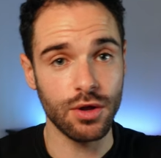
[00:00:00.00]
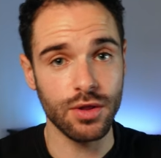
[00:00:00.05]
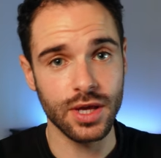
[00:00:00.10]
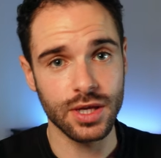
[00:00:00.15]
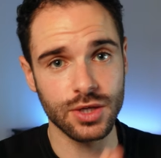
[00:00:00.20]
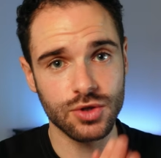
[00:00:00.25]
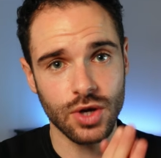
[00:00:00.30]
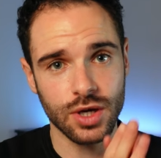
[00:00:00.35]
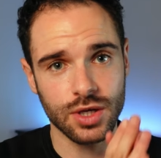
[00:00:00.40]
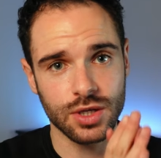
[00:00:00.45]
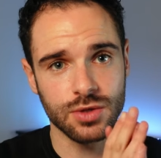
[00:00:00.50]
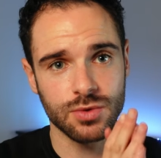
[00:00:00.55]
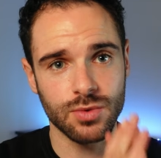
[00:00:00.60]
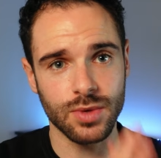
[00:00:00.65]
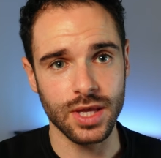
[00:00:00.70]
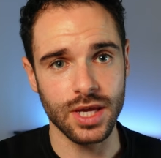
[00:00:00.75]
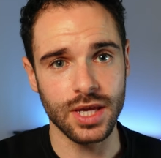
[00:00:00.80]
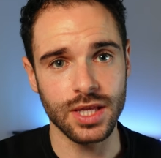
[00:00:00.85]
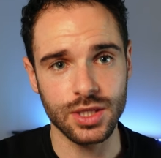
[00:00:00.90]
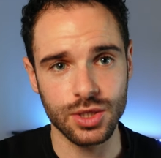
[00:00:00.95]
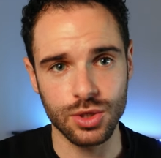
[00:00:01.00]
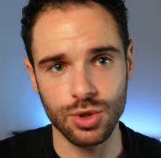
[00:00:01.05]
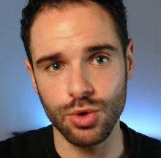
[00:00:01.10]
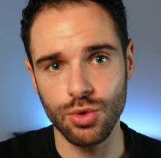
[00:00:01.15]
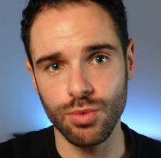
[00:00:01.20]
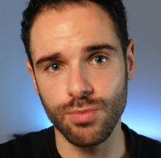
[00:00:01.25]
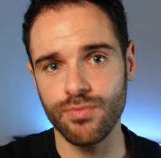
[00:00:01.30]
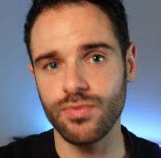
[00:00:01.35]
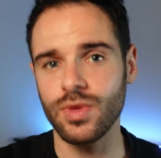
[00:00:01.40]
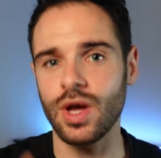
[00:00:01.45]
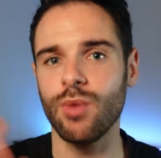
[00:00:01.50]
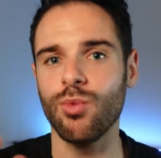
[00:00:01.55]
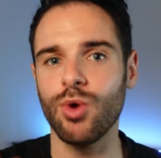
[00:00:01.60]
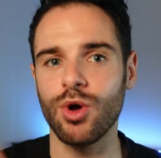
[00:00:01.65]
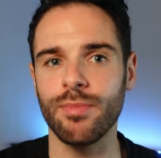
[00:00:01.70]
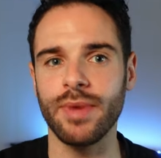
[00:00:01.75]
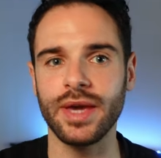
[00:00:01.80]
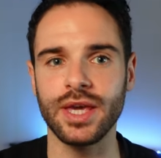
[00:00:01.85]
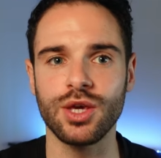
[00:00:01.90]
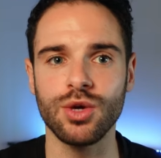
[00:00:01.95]
the instructions with the install. I
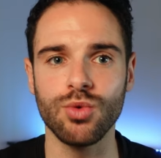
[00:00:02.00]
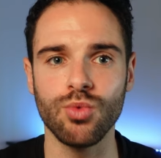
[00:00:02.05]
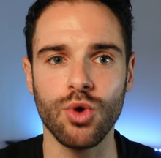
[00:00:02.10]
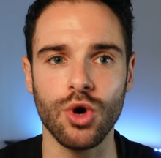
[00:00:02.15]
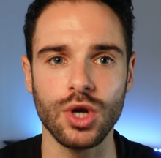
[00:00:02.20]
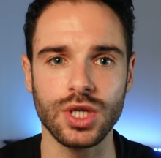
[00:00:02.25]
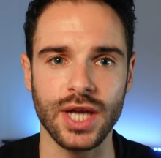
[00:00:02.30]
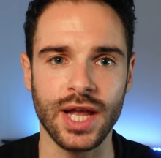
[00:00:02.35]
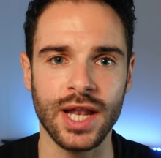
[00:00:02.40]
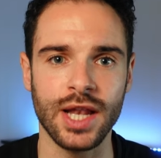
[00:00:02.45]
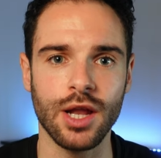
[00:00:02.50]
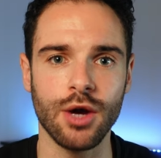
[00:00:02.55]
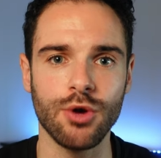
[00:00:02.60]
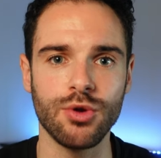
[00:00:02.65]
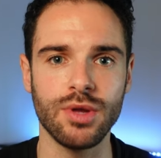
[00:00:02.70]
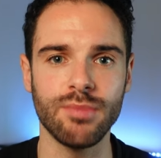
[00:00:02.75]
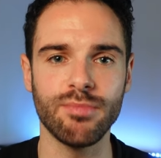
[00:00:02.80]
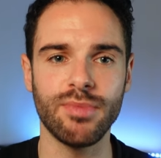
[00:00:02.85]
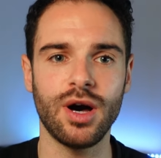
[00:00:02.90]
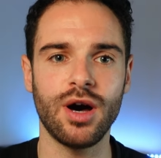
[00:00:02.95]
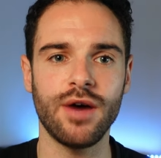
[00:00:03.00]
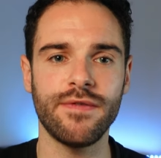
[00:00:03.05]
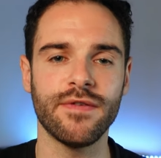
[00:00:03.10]
won't make you watch a loading bar